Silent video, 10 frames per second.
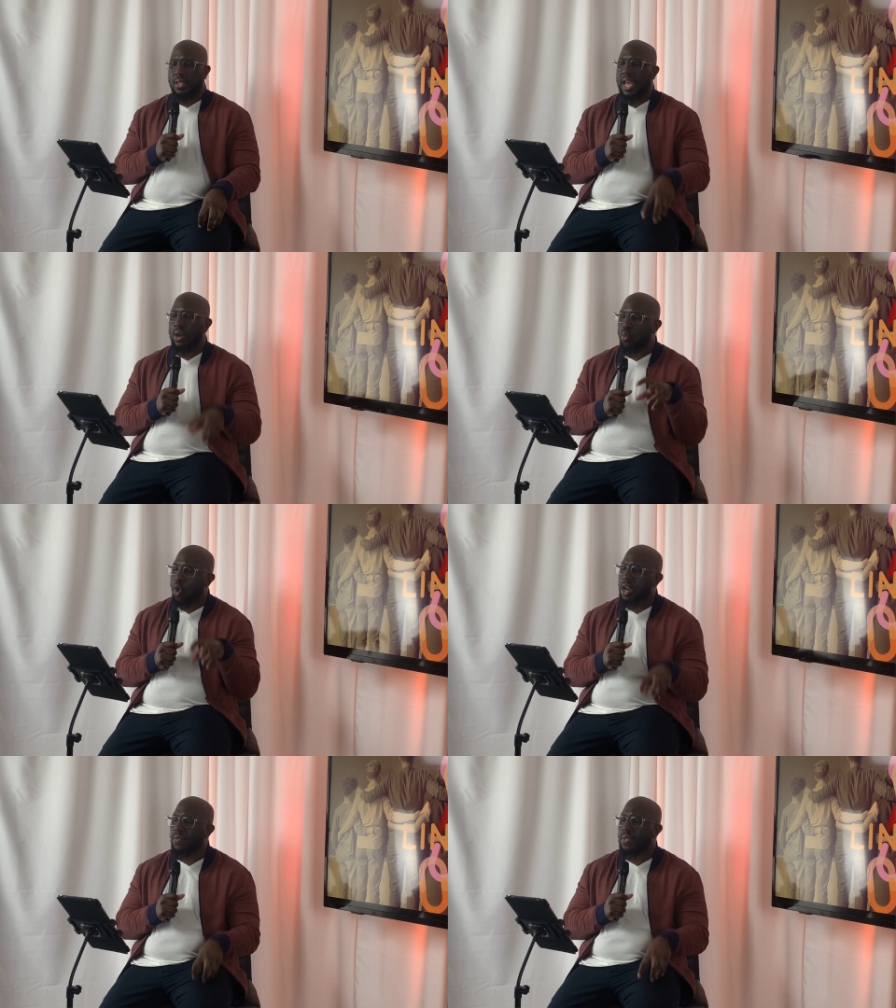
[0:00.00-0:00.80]
that
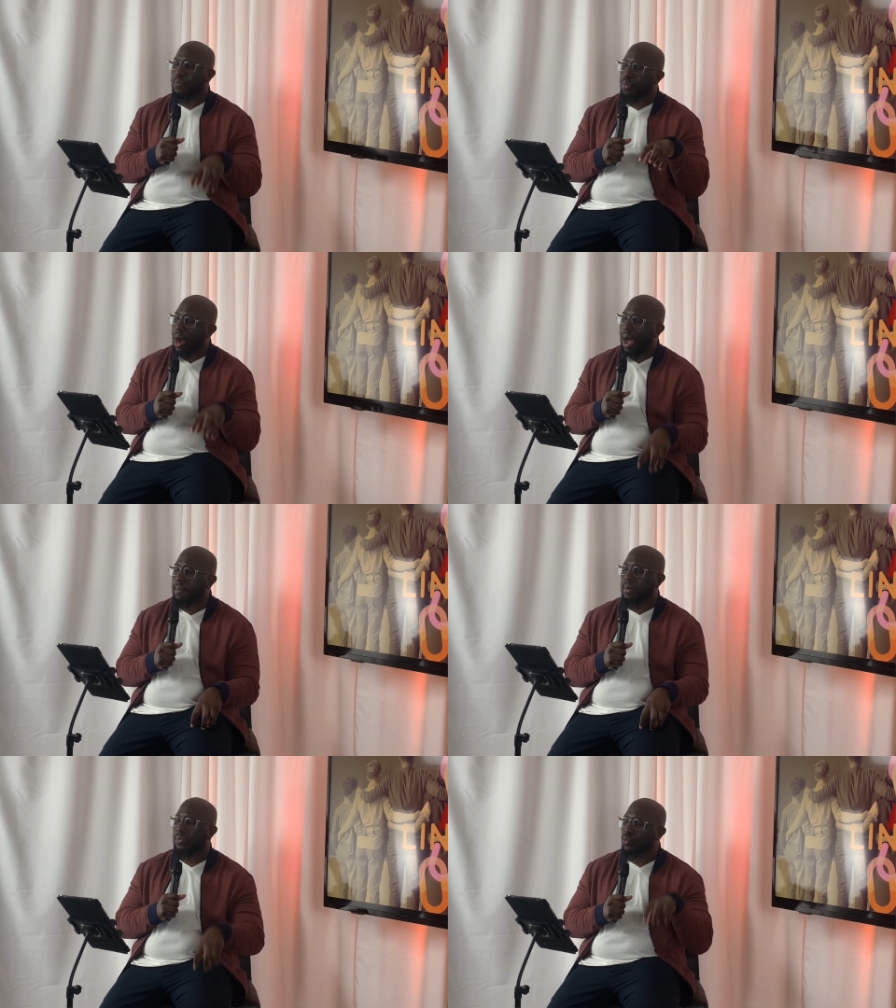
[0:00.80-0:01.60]
one of the
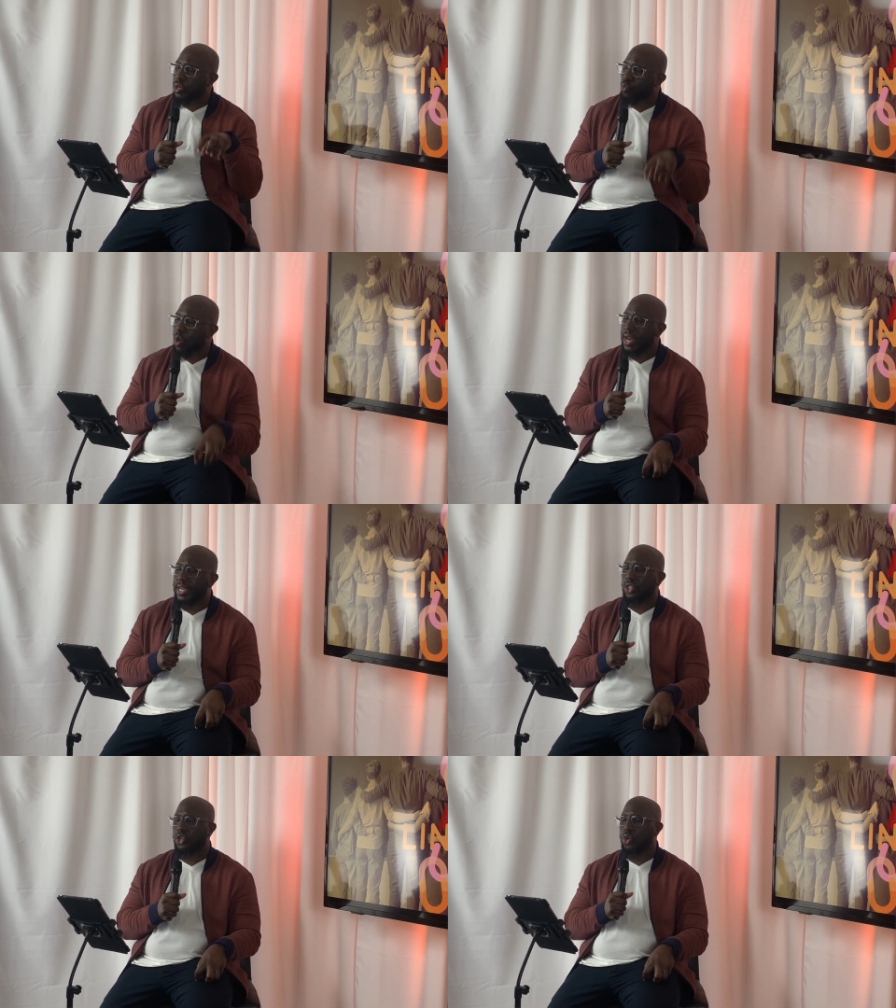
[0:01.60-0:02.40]
problems we run
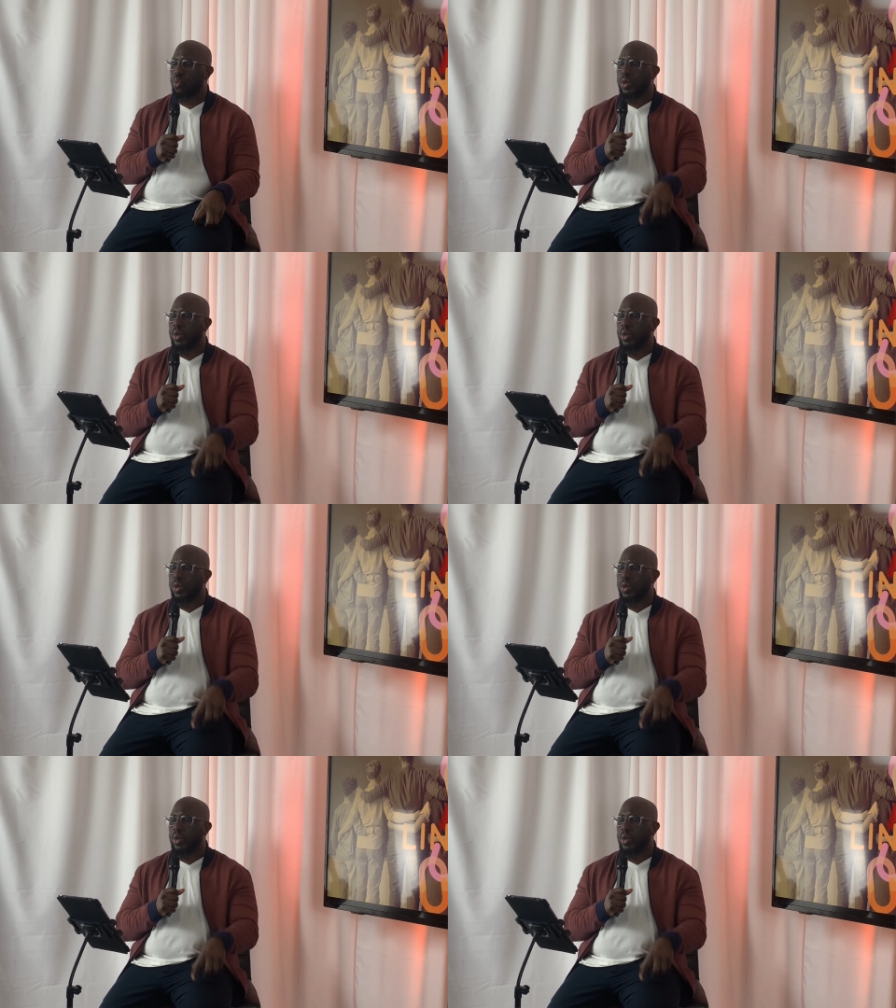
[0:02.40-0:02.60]
into